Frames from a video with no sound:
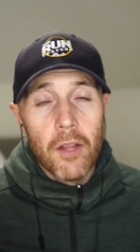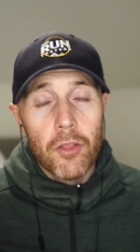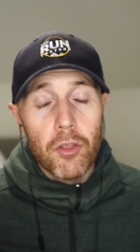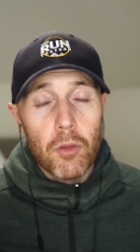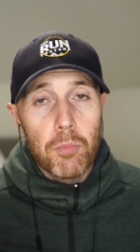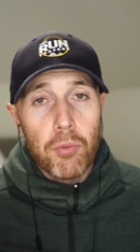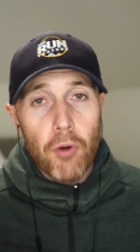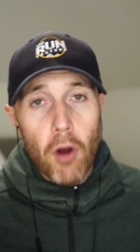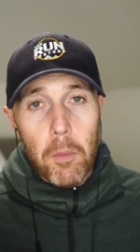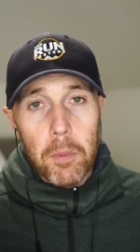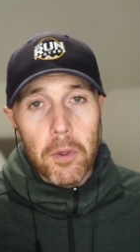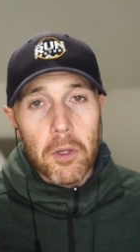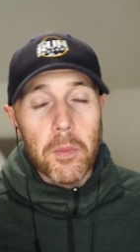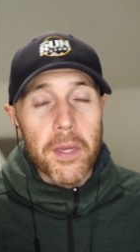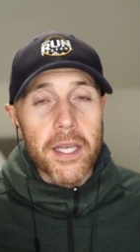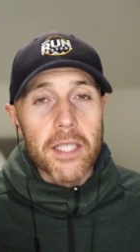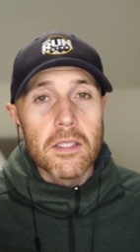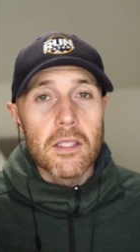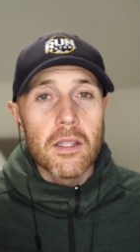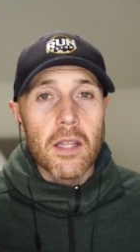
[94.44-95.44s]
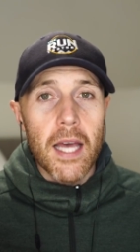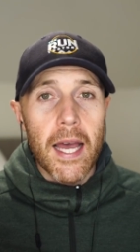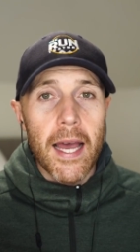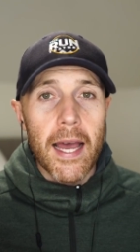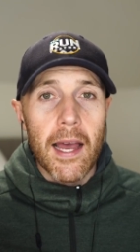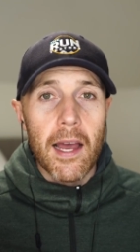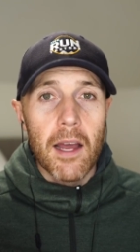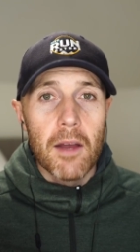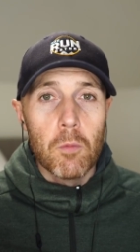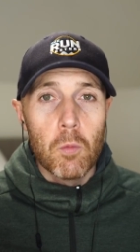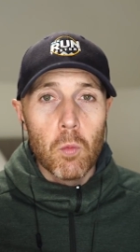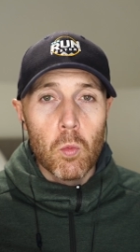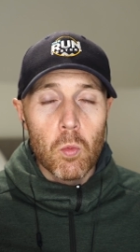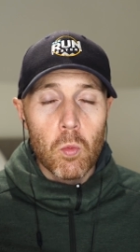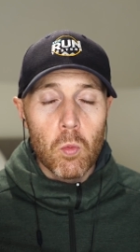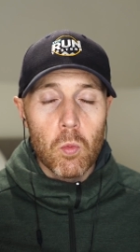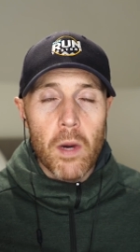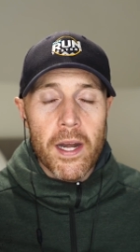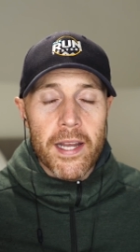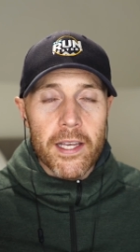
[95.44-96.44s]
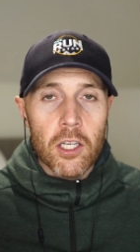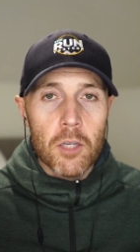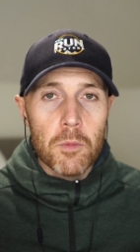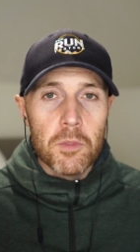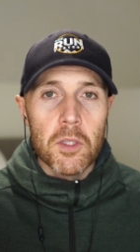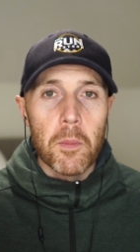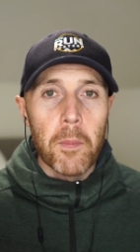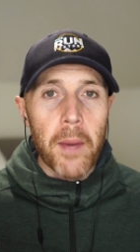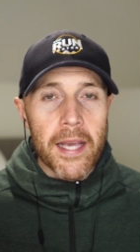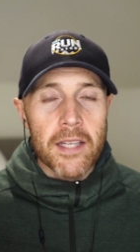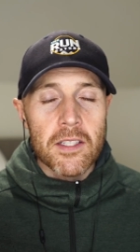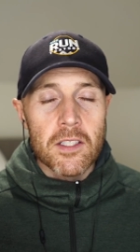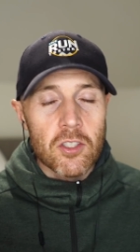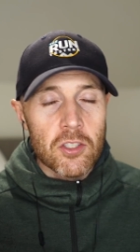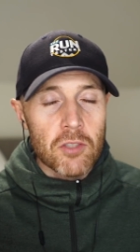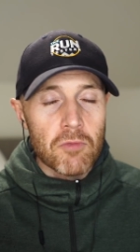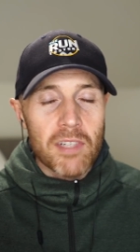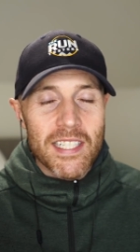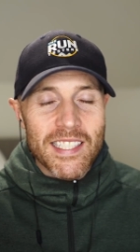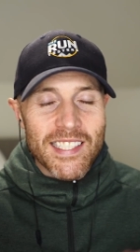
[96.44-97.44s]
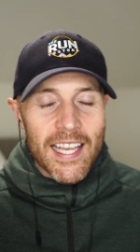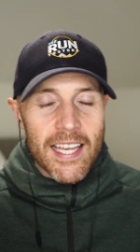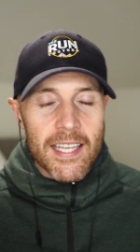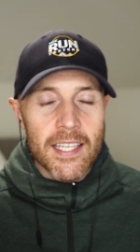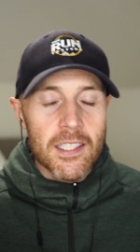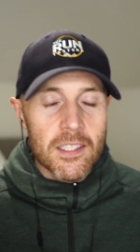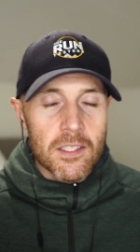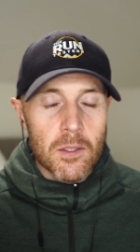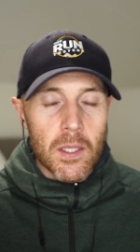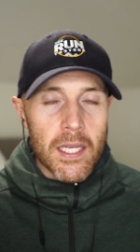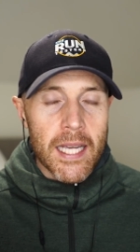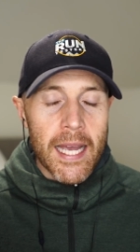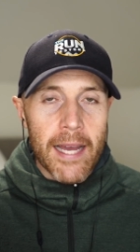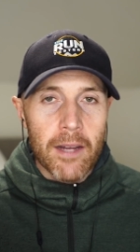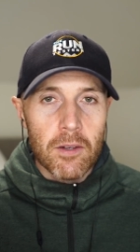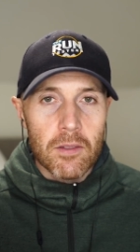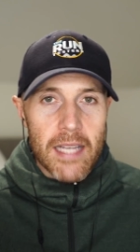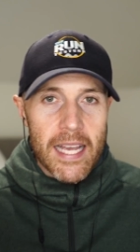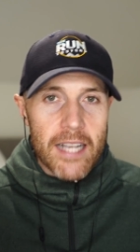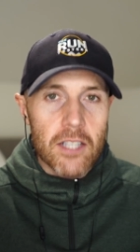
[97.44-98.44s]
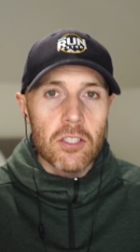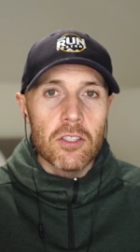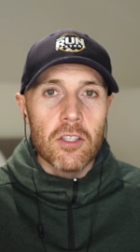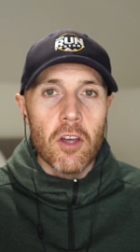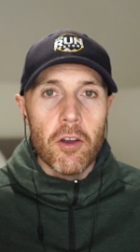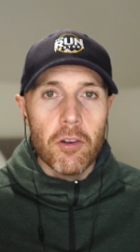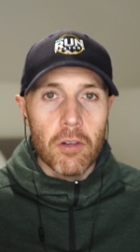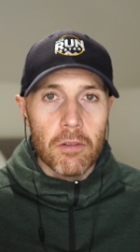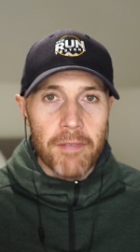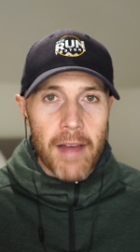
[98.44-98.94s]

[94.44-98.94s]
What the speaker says: The problem is that when it comes to pace, it doesn't really take into account external